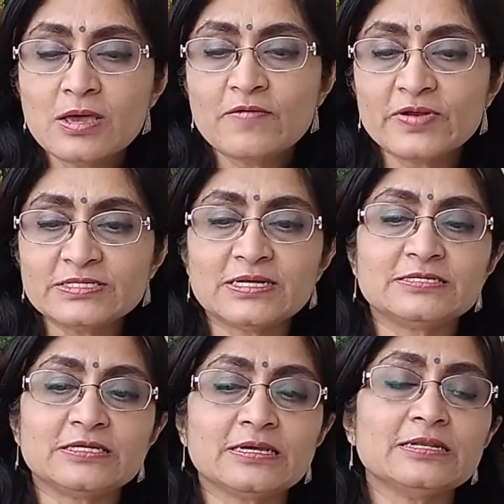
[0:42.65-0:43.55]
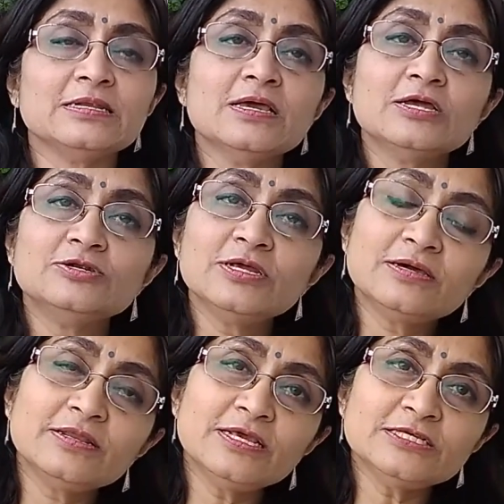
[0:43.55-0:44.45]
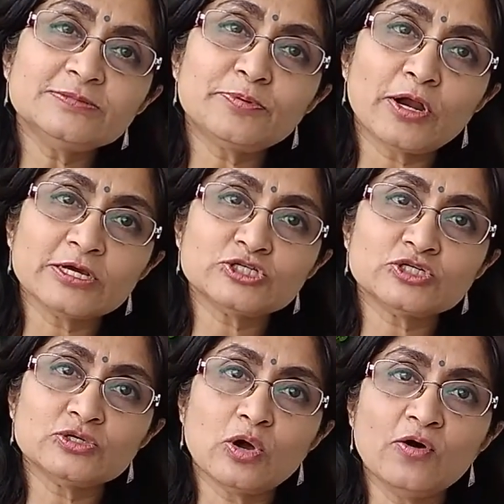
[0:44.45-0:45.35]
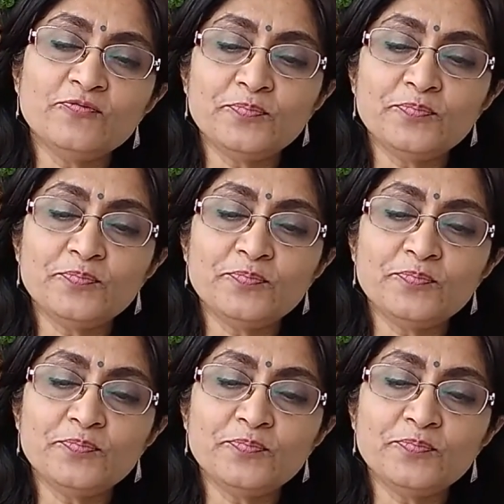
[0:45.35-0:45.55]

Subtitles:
resulting in decreased production of